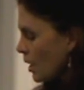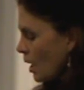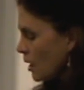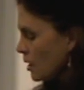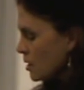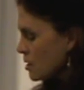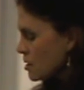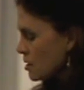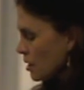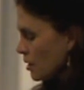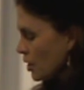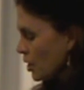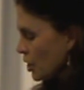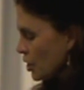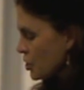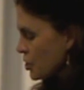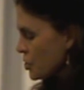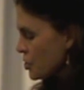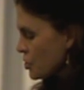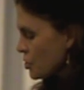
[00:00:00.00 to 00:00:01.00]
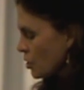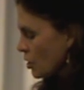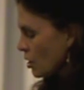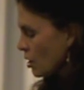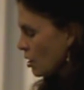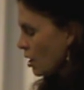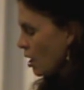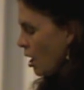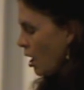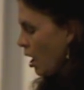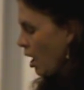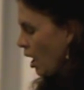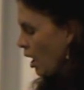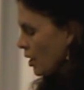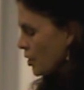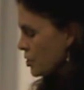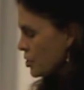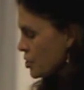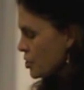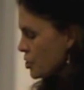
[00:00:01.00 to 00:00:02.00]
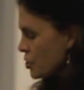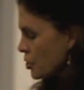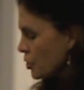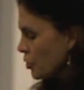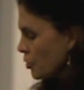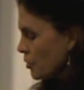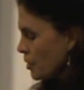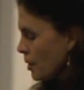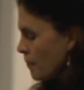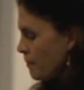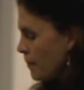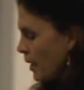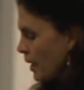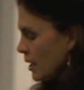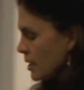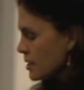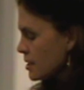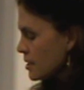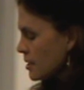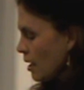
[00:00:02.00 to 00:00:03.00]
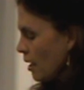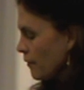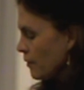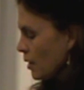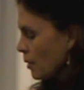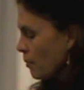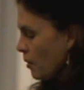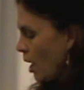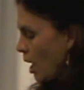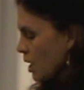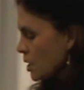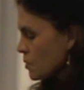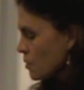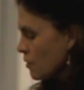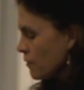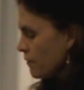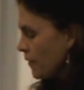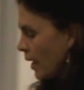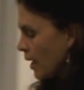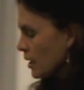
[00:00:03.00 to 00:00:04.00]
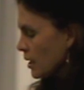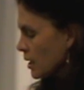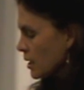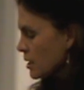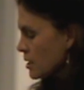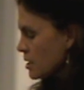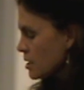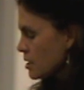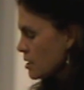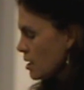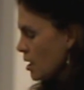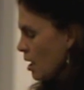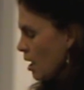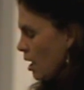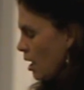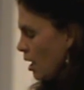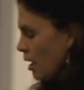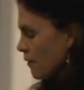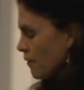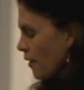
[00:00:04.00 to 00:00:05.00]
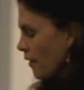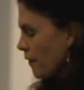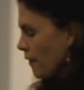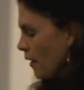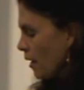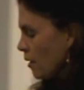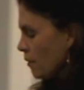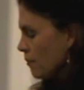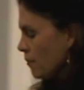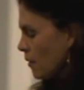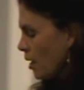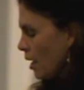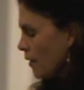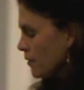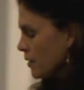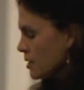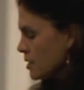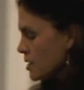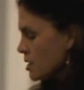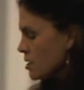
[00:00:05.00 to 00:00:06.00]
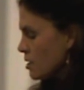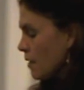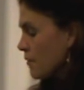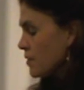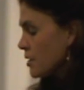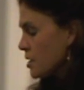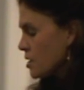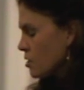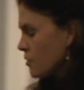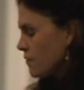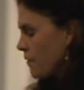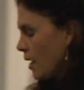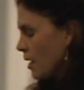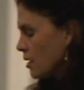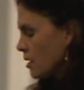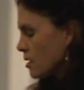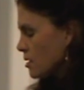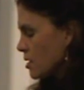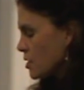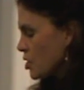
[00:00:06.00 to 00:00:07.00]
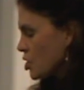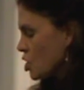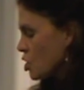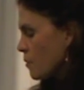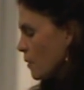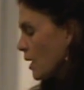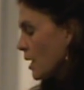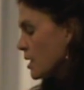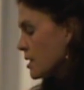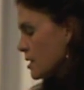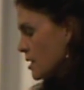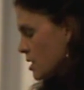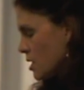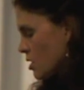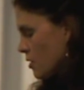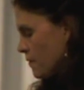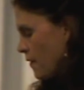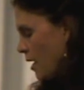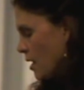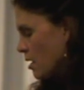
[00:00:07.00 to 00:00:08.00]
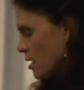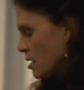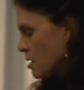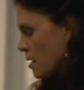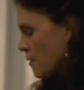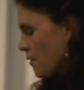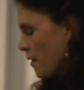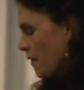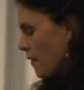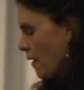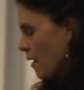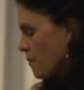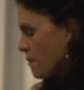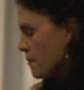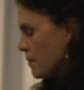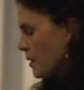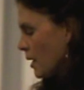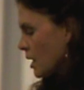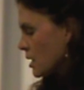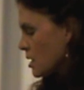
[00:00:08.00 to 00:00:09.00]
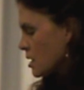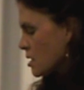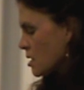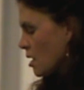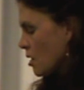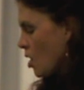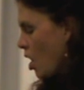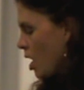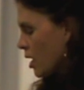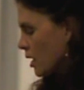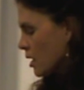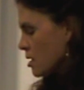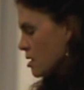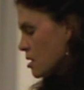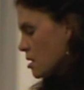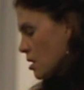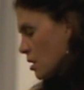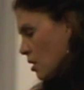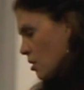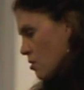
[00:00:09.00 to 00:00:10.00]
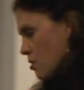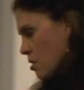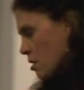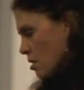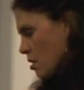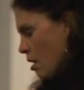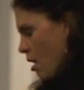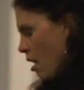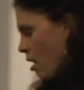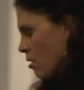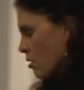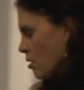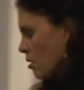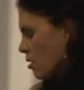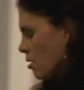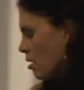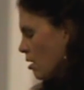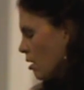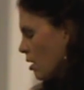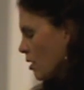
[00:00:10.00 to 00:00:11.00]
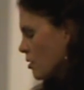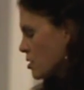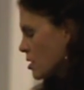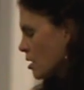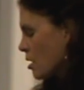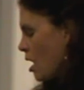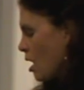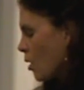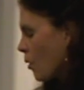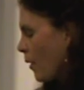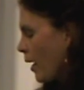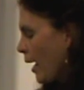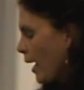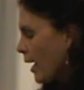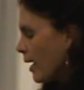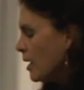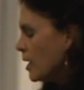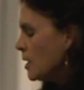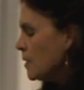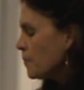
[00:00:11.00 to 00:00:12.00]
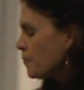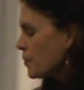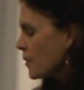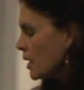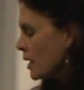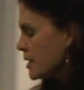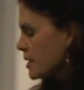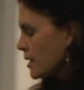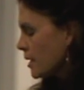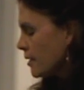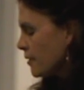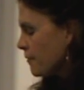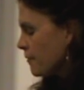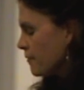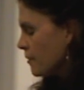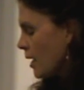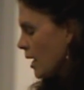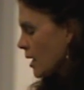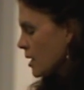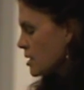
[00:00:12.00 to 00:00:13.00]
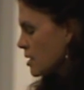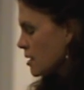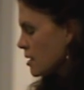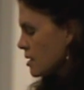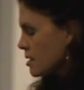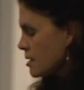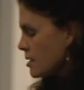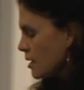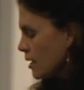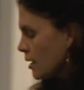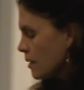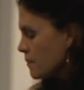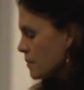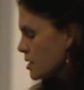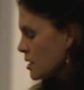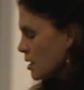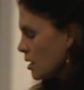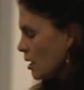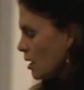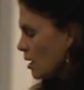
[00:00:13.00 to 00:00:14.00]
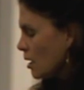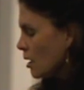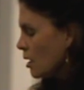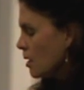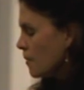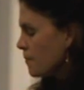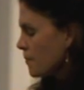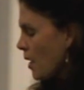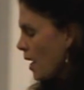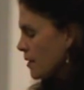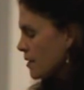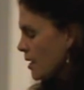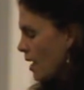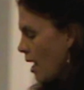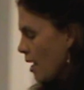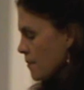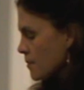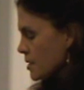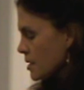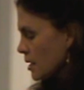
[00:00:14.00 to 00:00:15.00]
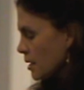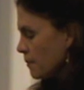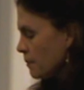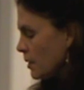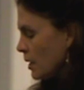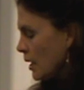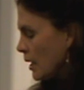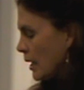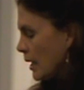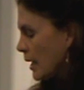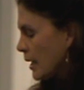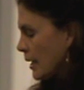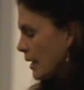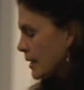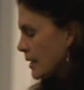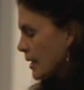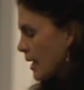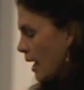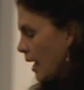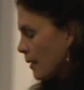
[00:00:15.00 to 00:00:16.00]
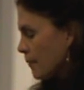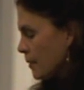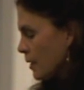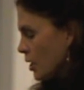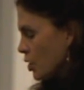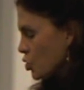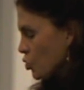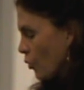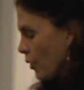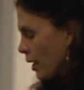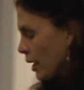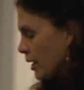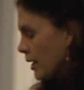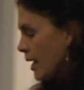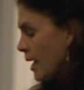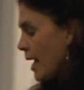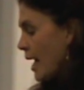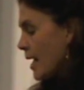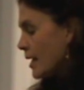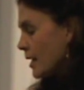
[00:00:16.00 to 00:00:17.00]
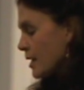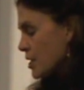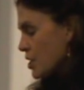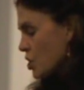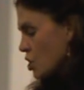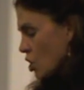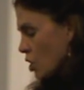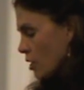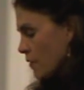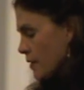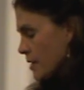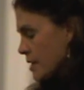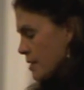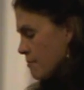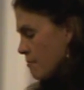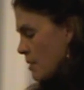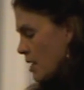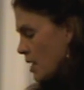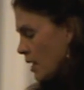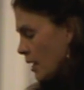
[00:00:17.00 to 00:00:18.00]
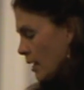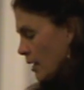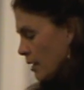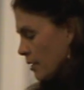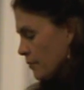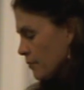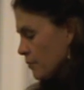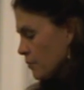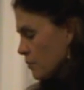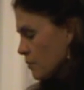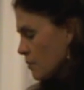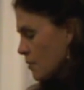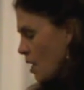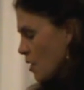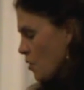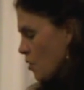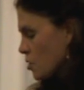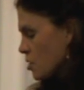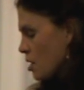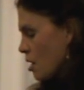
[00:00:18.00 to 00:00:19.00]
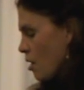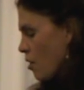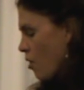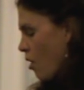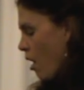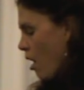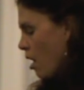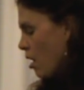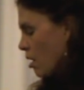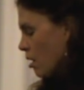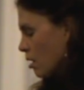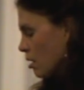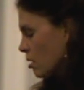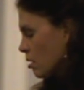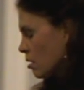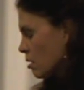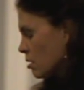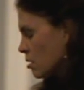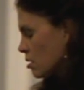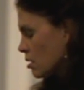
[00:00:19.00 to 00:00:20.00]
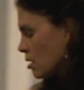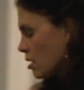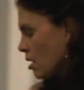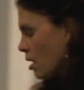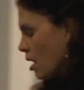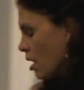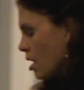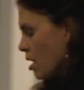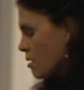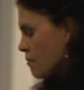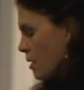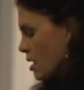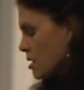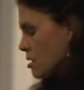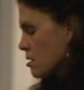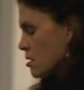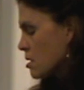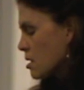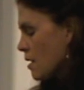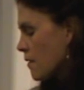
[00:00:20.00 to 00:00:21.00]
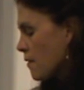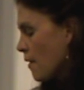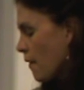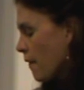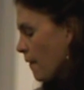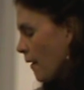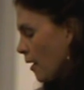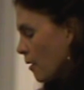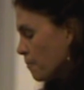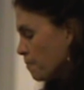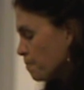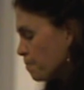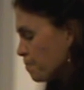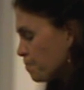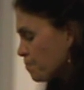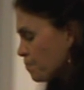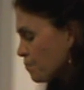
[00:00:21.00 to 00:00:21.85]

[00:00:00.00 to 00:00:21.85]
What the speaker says: and it's going to insert onto the base of the proximal phalanx of the thumb, distal phalanx of the thumb, because it's the longest. It goes a long way, and it's going to flex at the CMC, at the MCP, and at the IP joint, and its nerve is median. And those are the long muscles of the thumb.